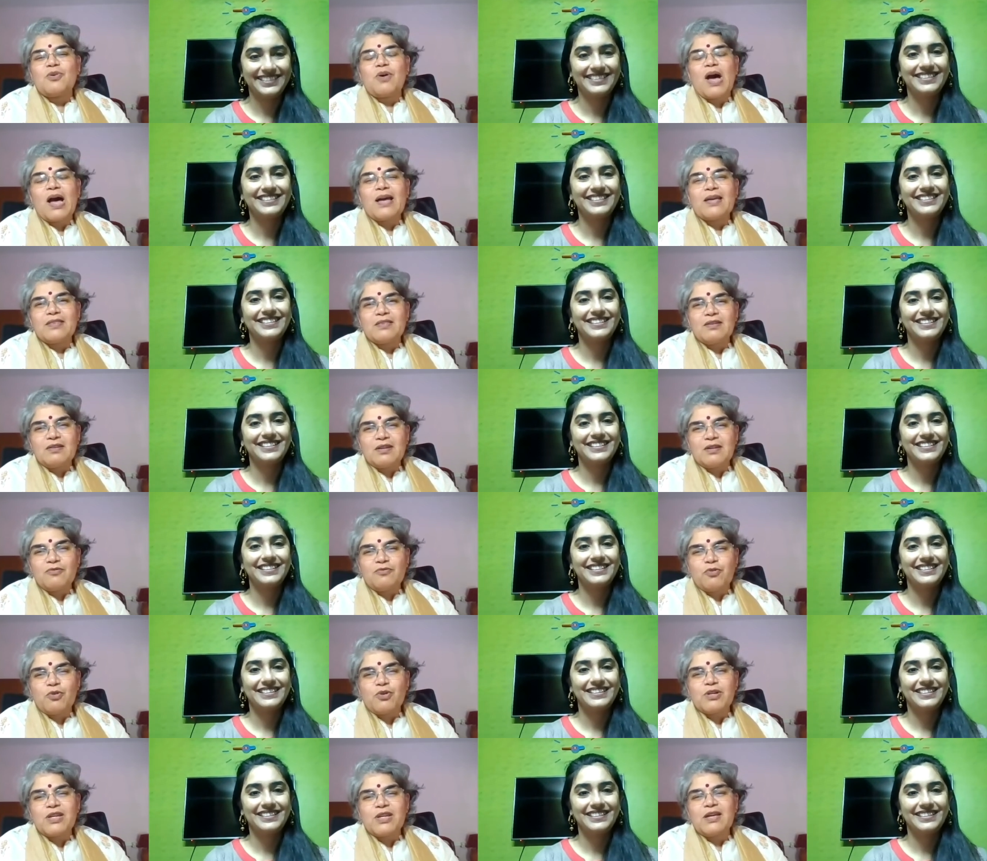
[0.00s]
Speaker 1: either in
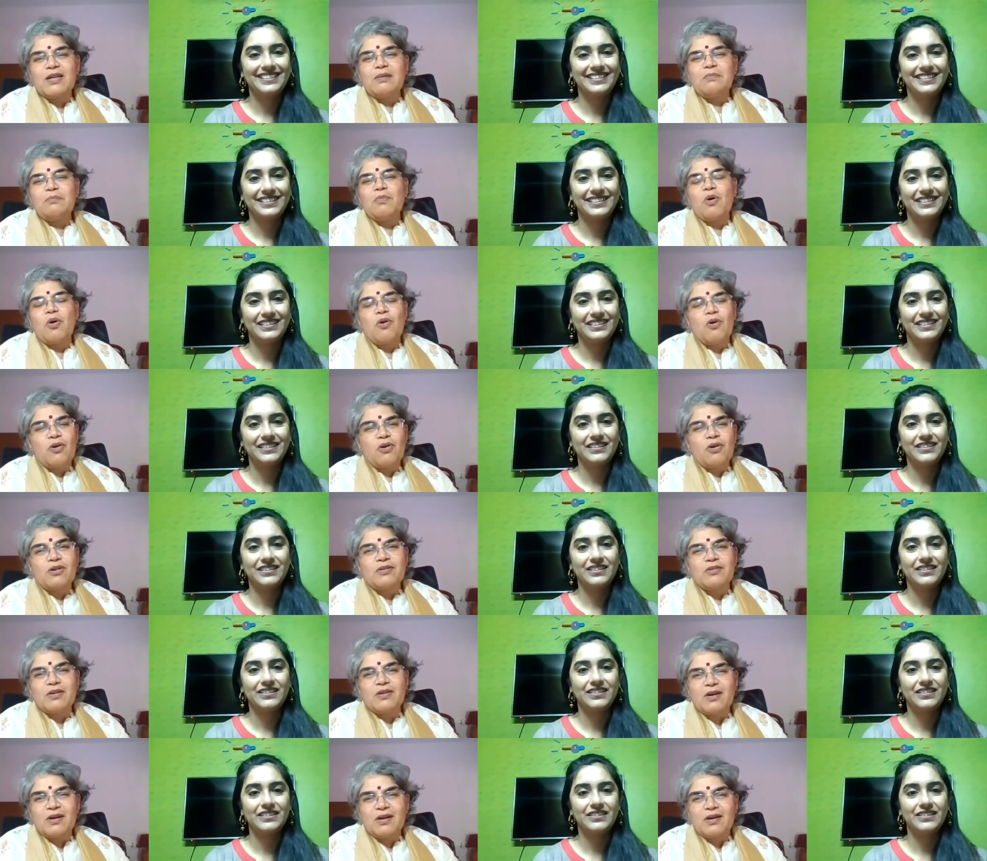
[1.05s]
full-time or
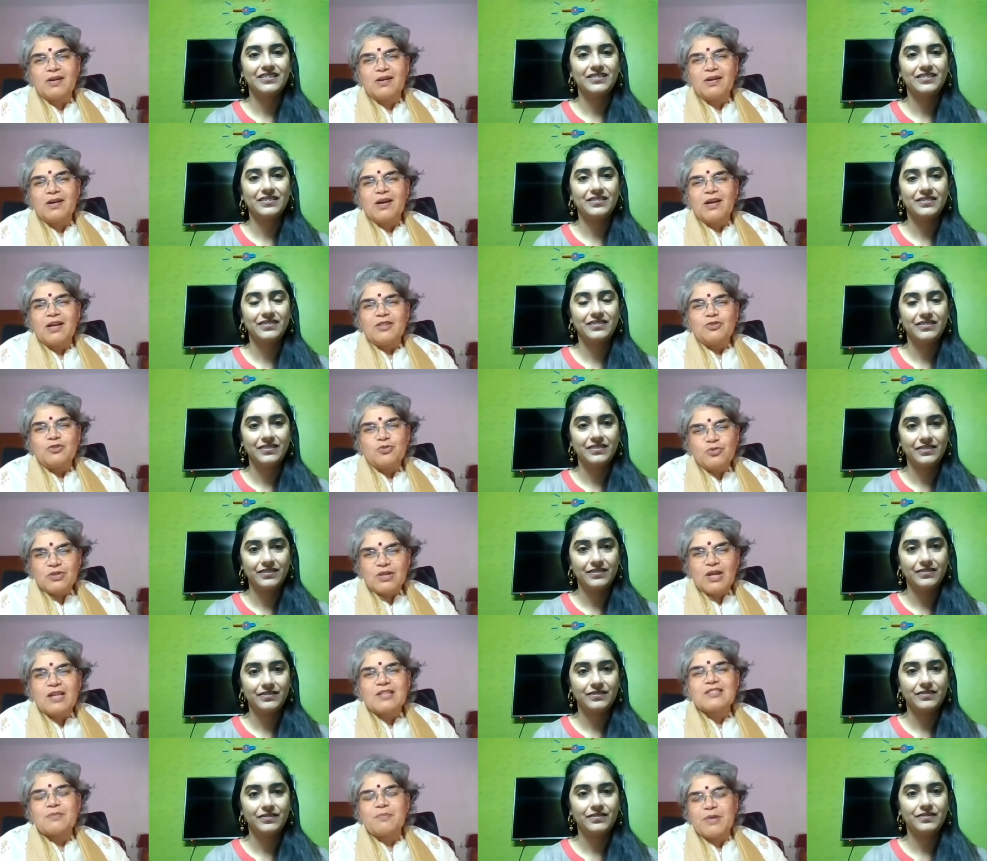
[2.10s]
through
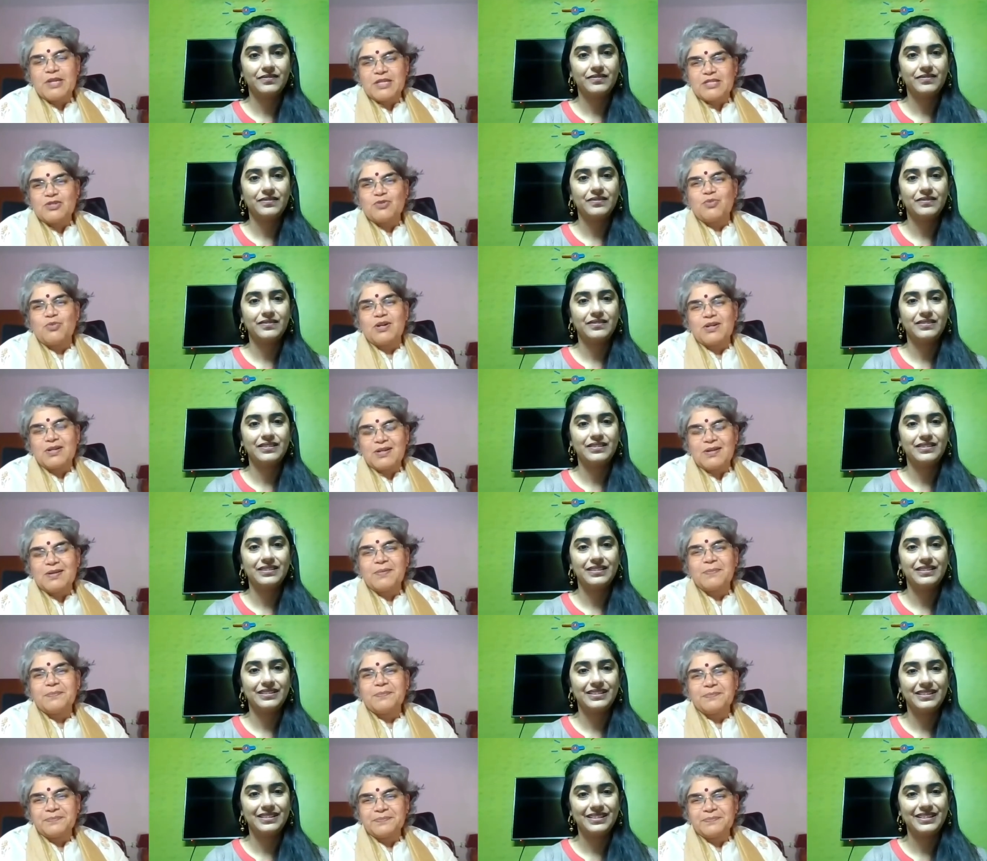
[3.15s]
task-based work.
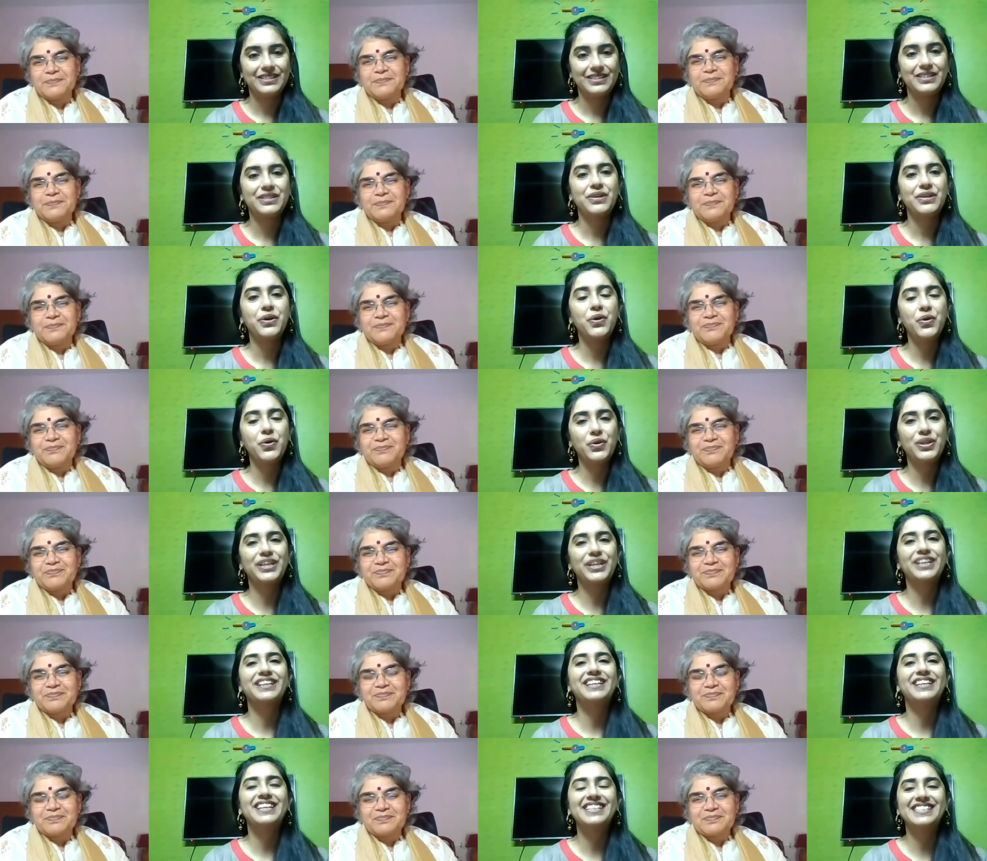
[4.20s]
Speaker 2: Okay,
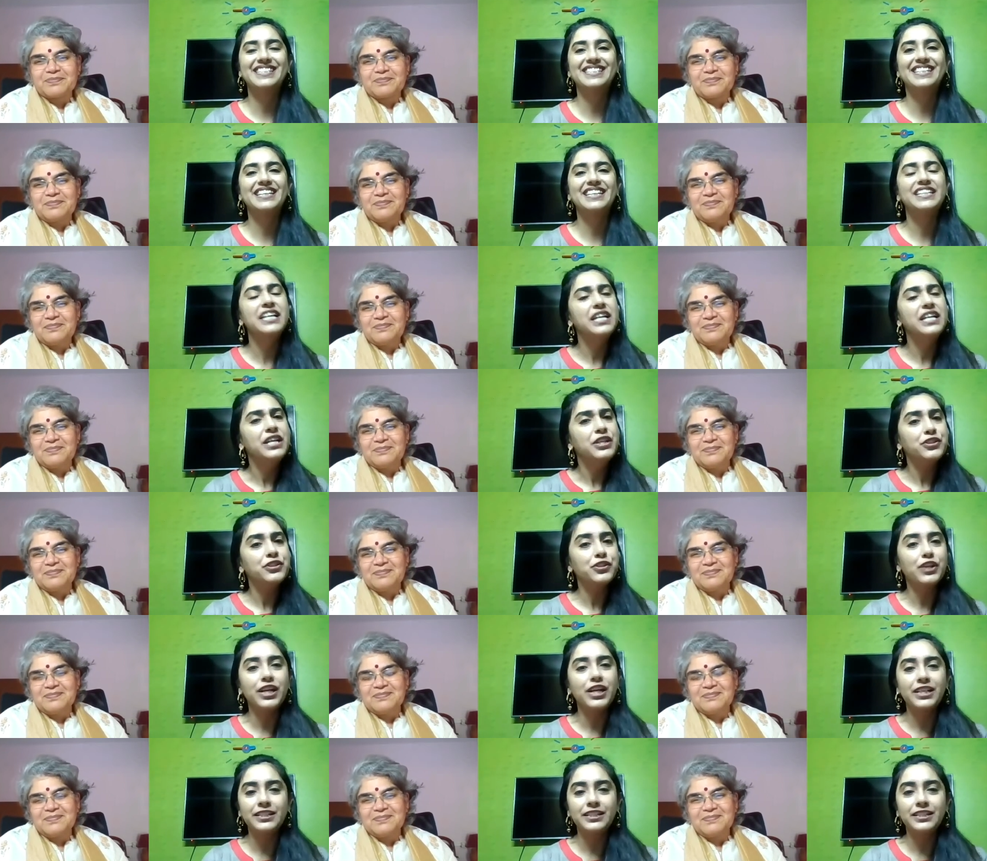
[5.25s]
that's nice. So
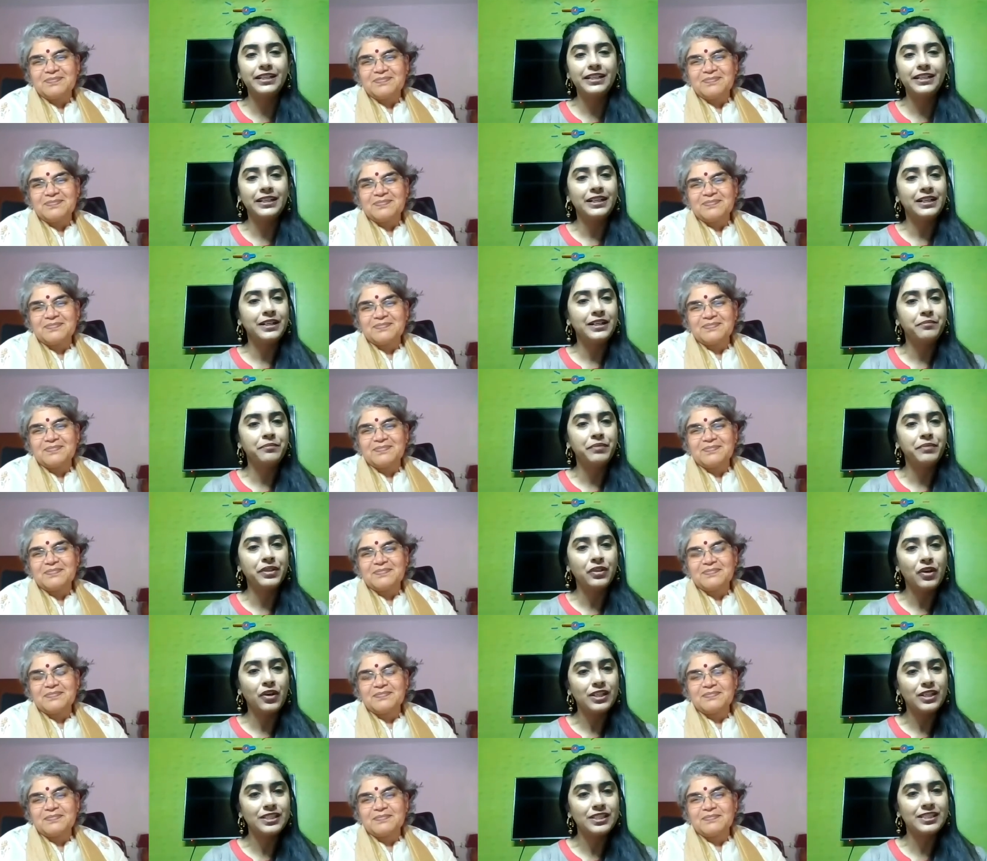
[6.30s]
Gayathri,
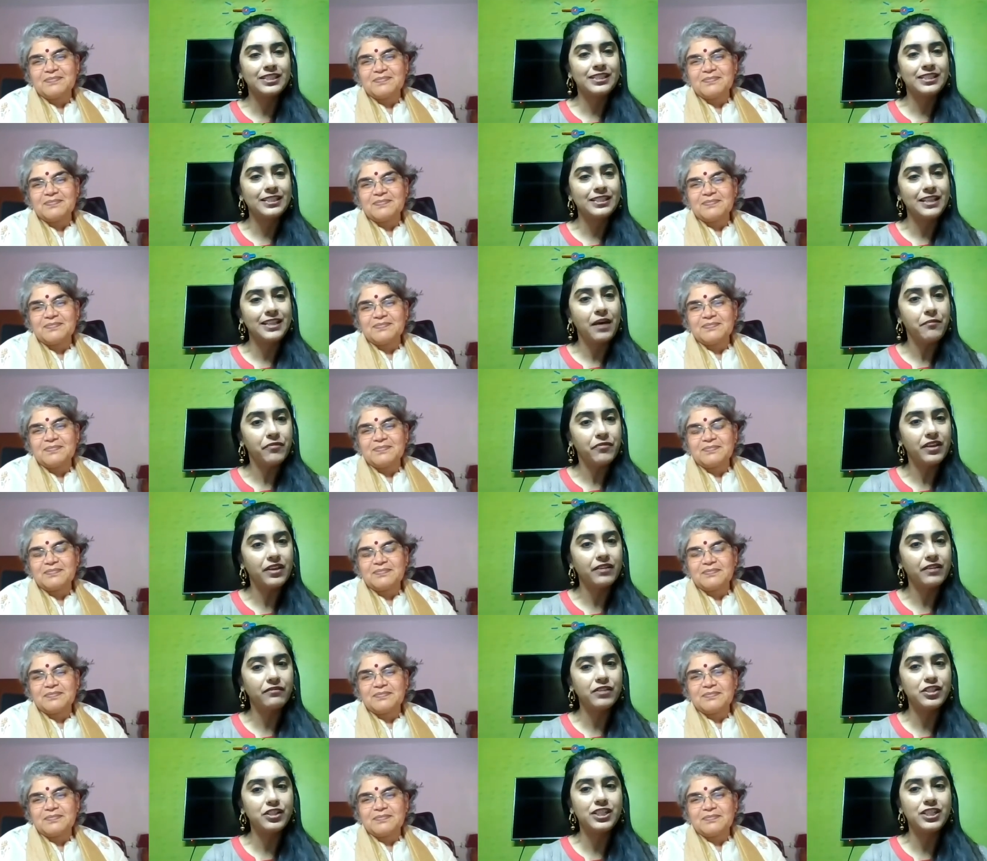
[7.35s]
because this is something
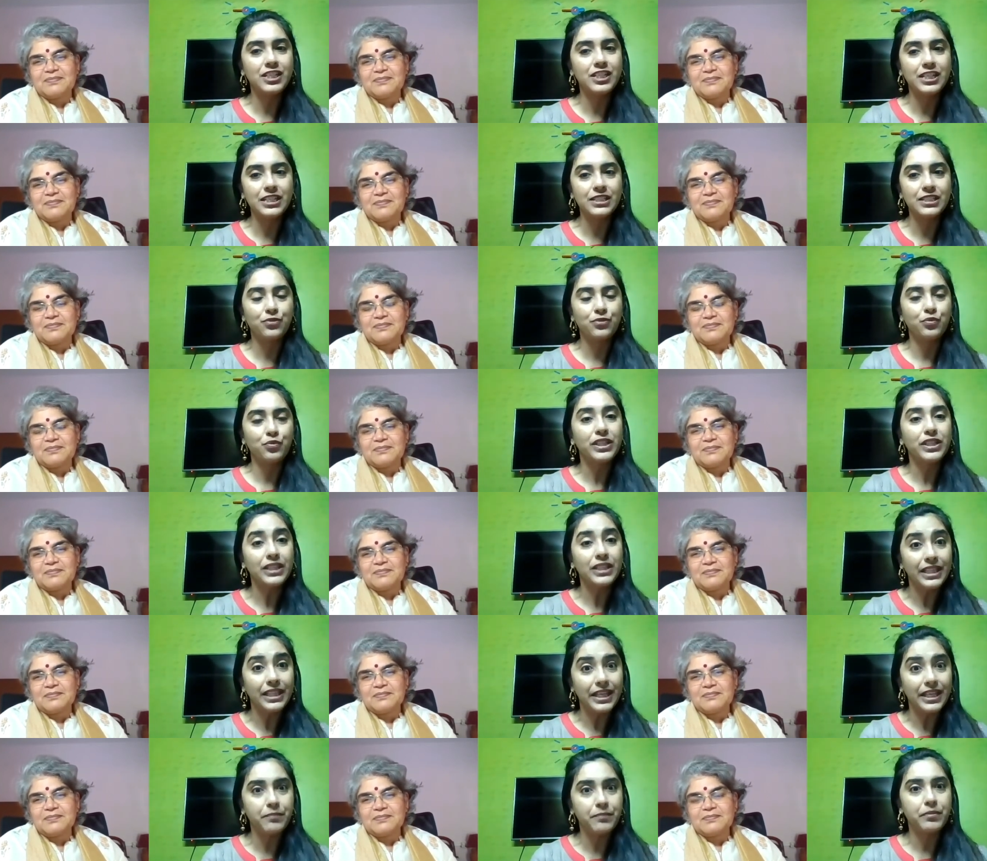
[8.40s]
which deals with
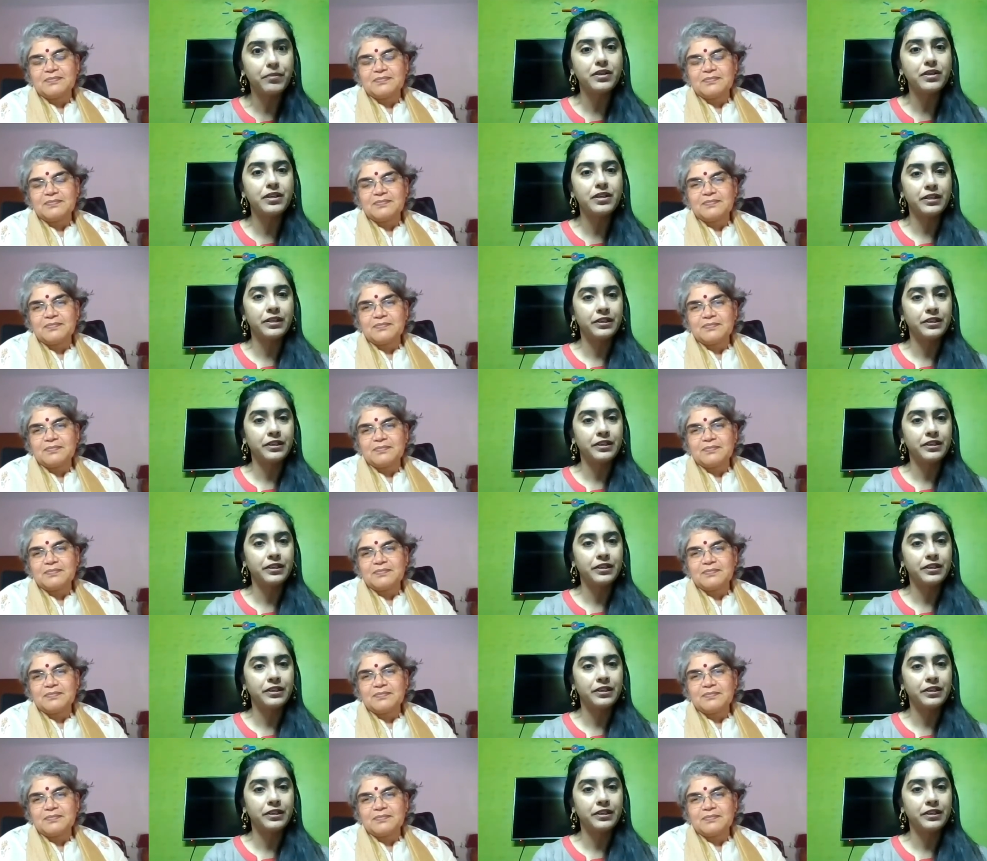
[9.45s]
labor and,